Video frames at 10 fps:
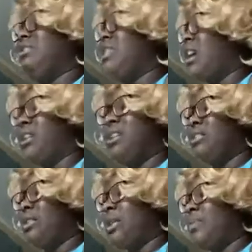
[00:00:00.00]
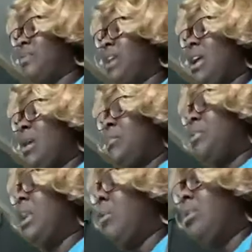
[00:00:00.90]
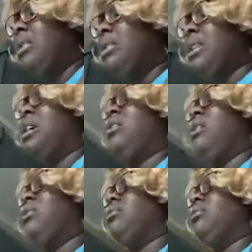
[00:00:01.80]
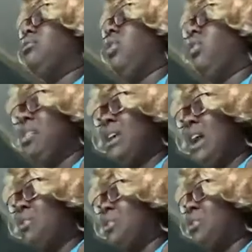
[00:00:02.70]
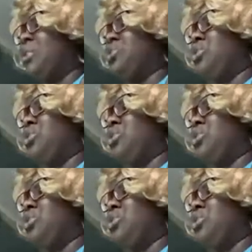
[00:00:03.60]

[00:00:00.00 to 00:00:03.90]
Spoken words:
Not yet, Zoe. But I would say that already having your initial